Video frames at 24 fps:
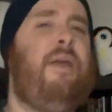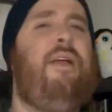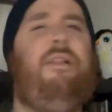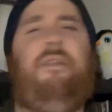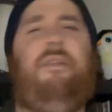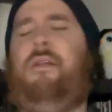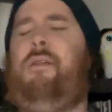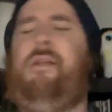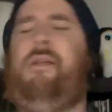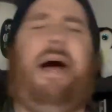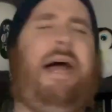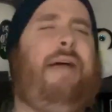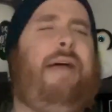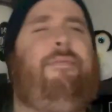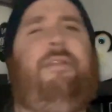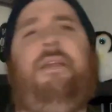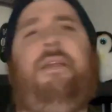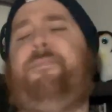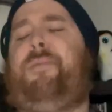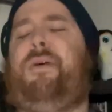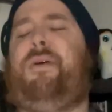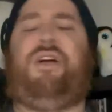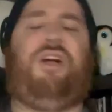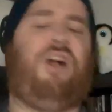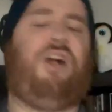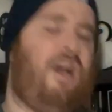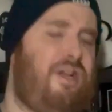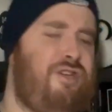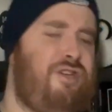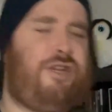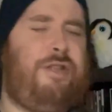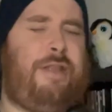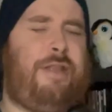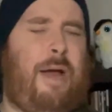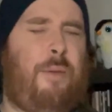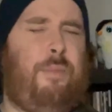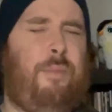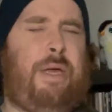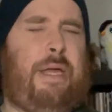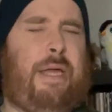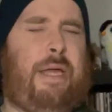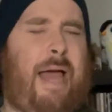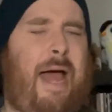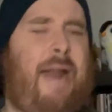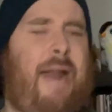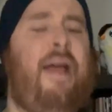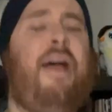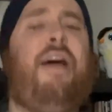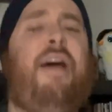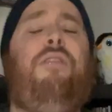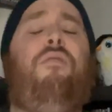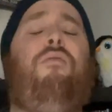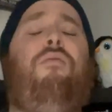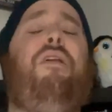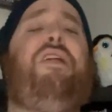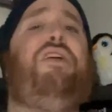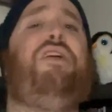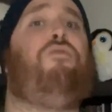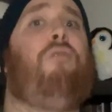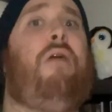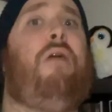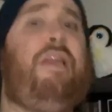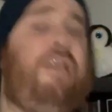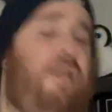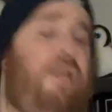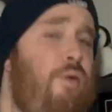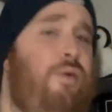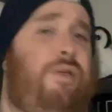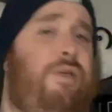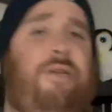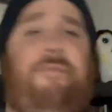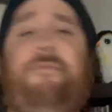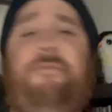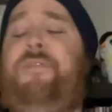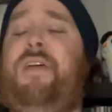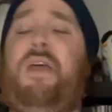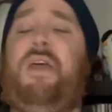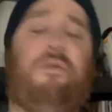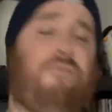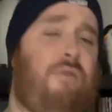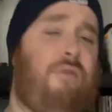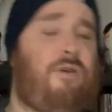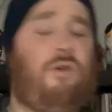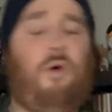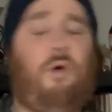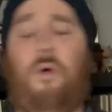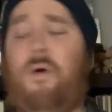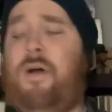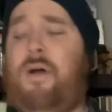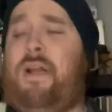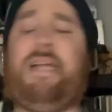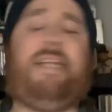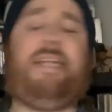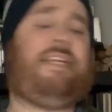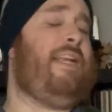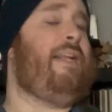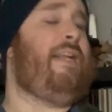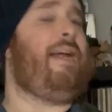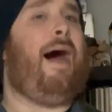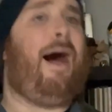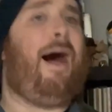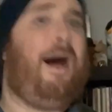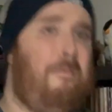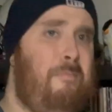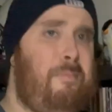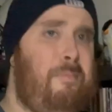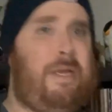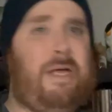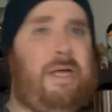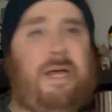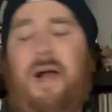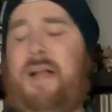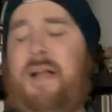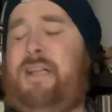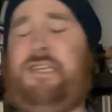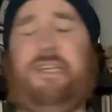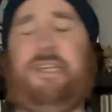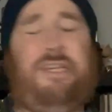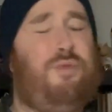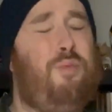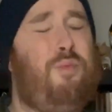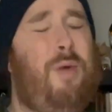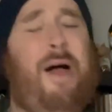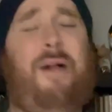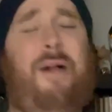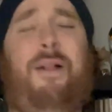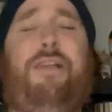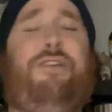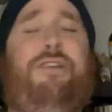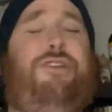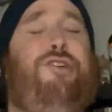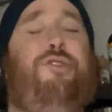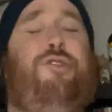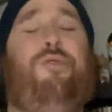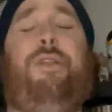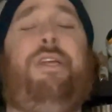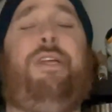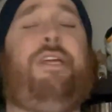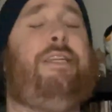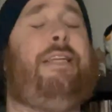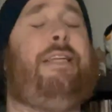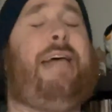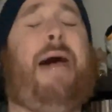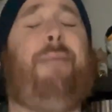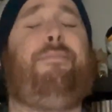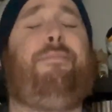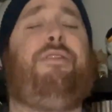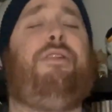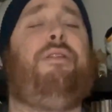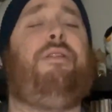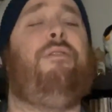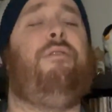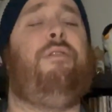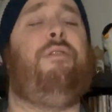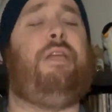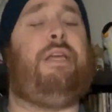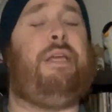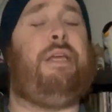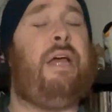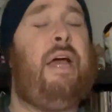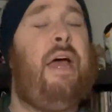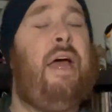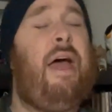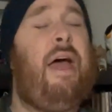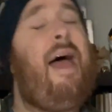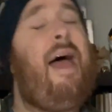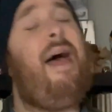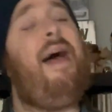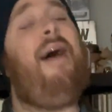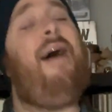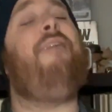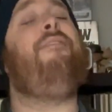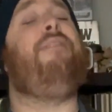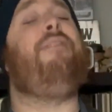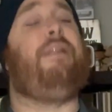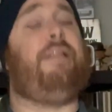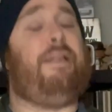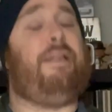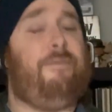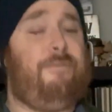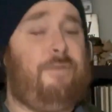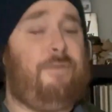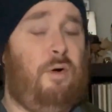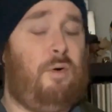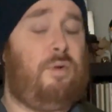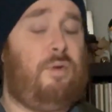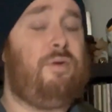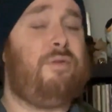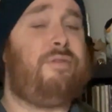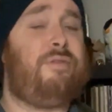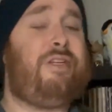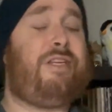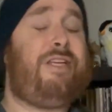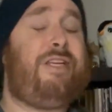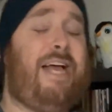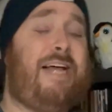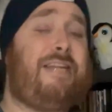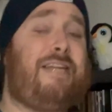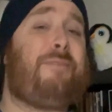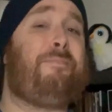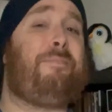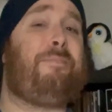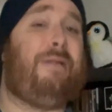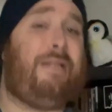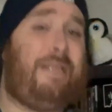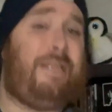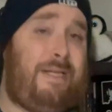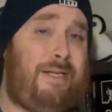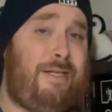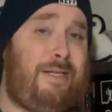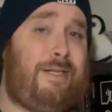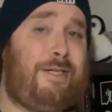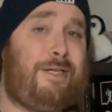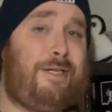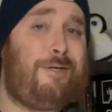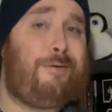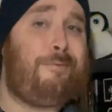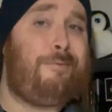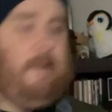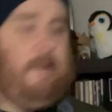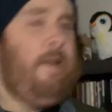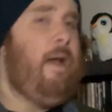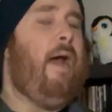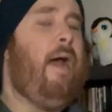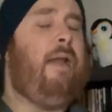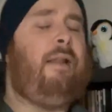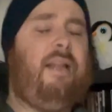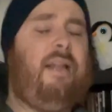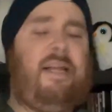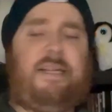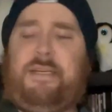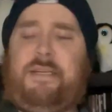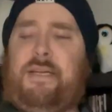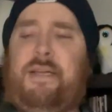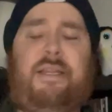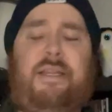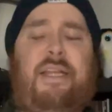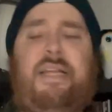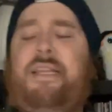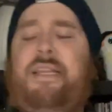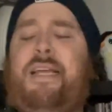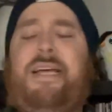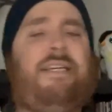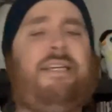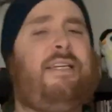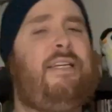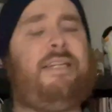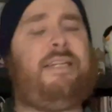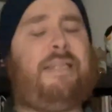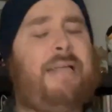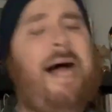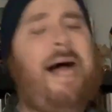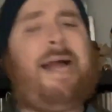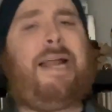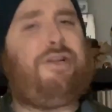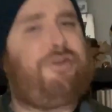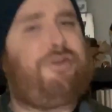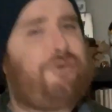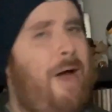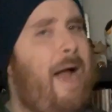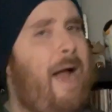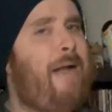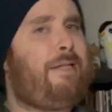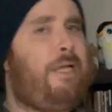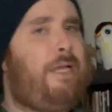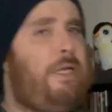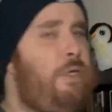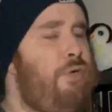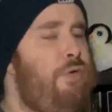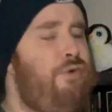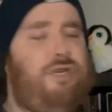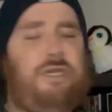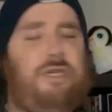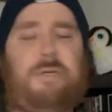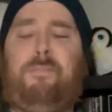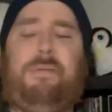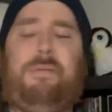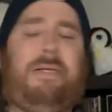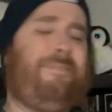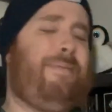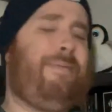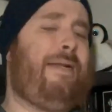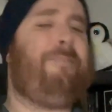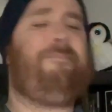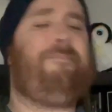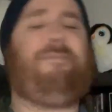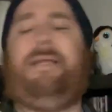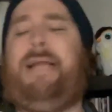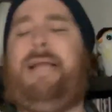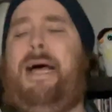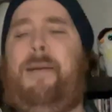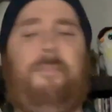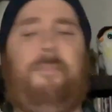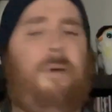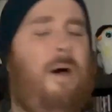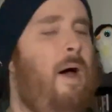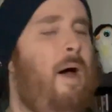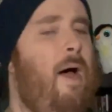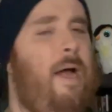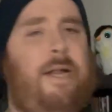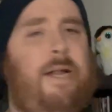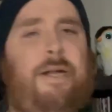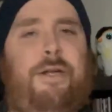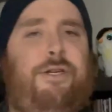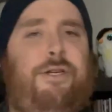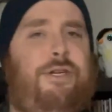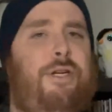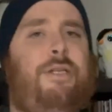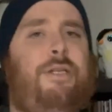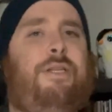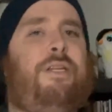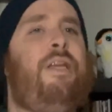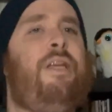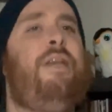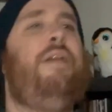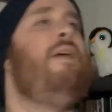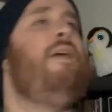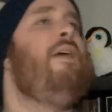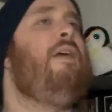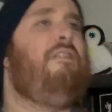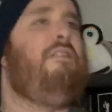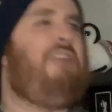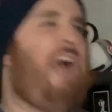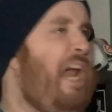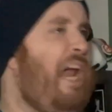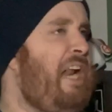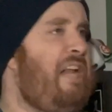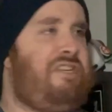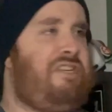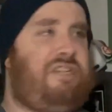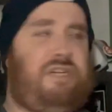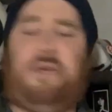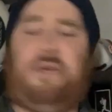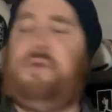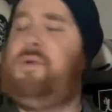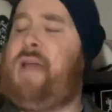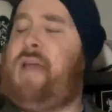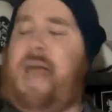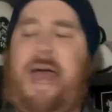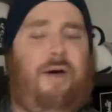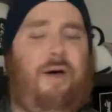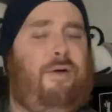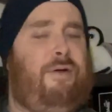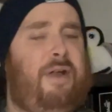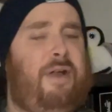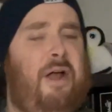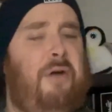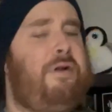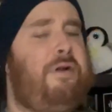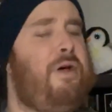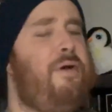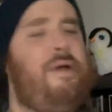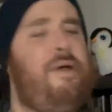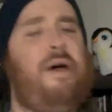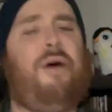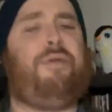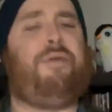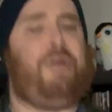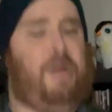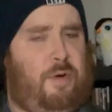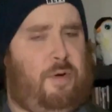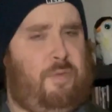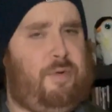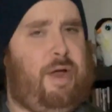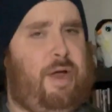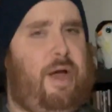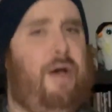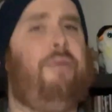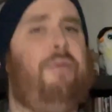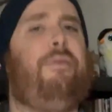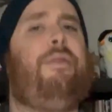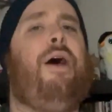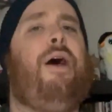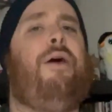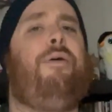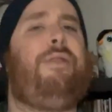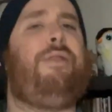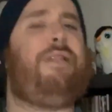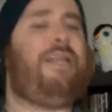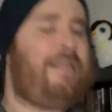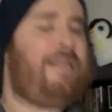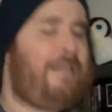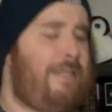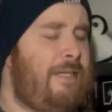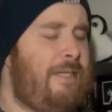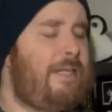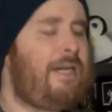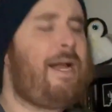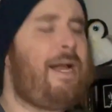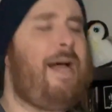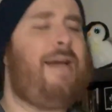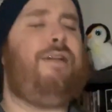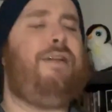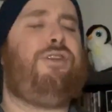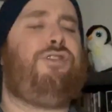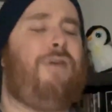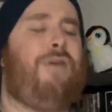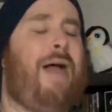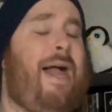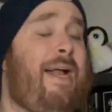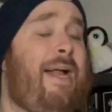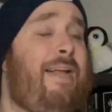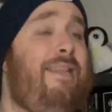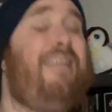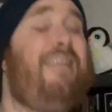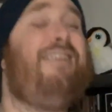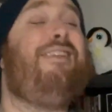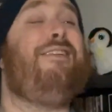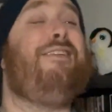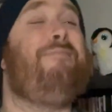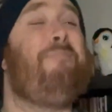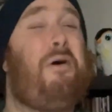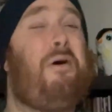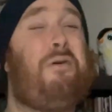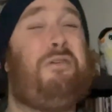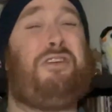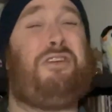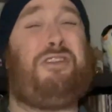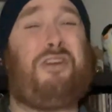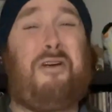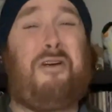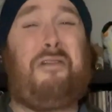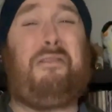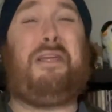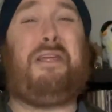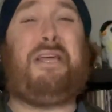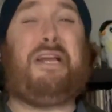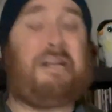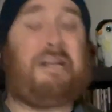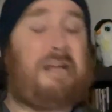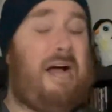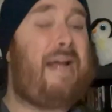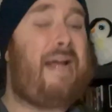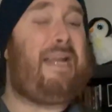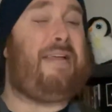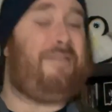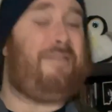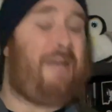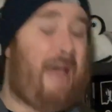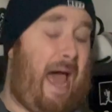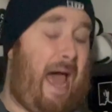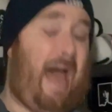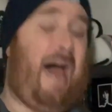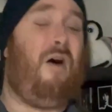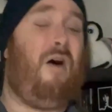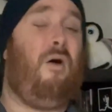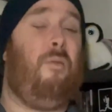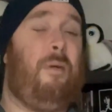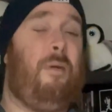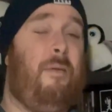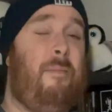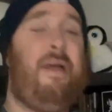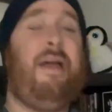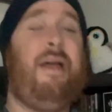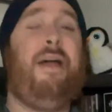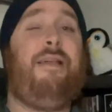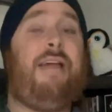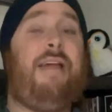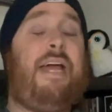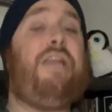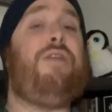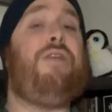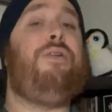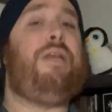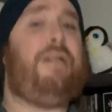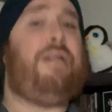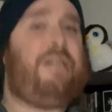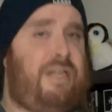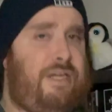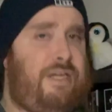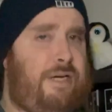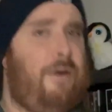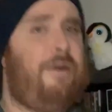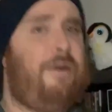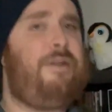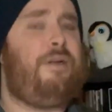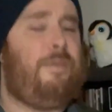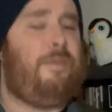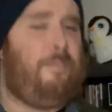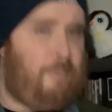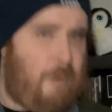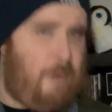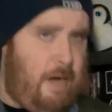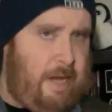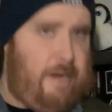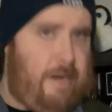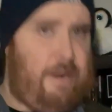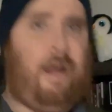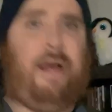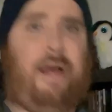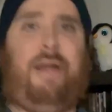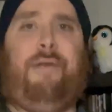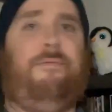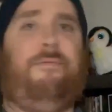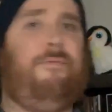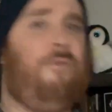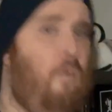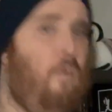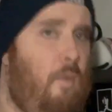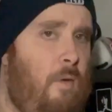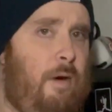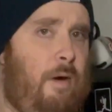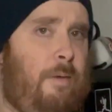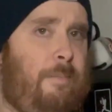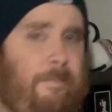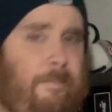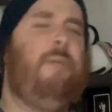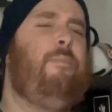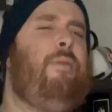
The lively percussion that we get, the really great use of field recordings and ambiance, as well as Julia's absolutely heavenly vocals. Yes, please. And listen, this is not a track that you just plippity-plop on and just kind of tune out. No. This is a kind of track, and this is most certainly a kind of album that you need to turn your brain on for.